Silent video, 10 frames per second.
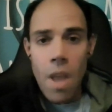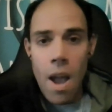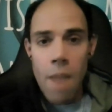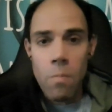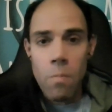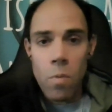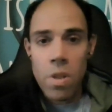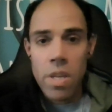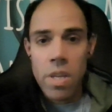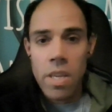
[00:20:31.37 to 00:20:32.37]
I'm
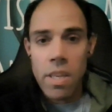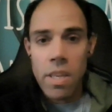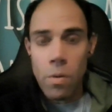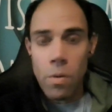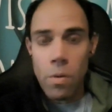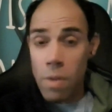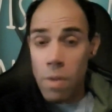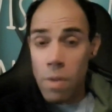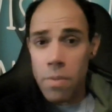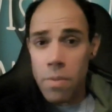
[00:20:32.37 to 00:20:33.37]
really,
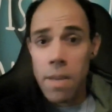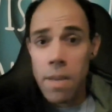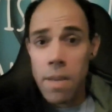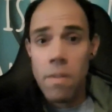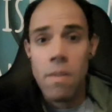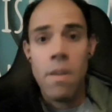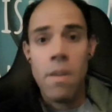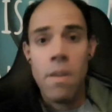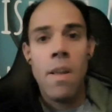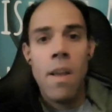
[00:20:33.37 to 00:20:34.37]
grateful to be here.
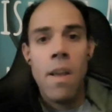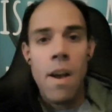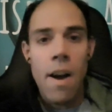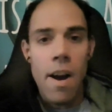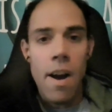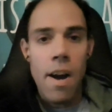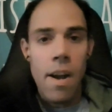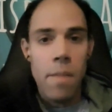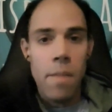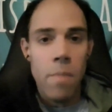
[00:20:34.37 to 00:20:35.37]

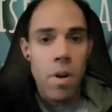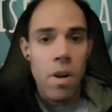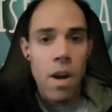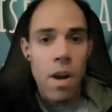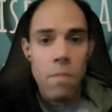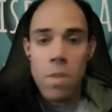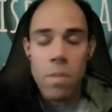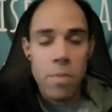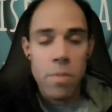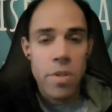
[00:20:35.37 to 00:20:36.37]
I'm, I really
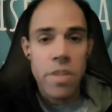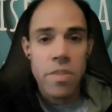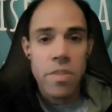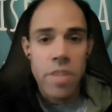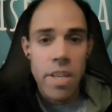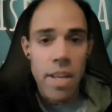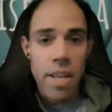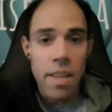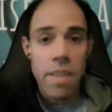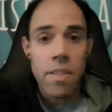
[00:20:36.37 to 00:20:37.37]
appreciate the city. I
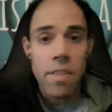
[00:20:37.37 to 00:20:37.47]
like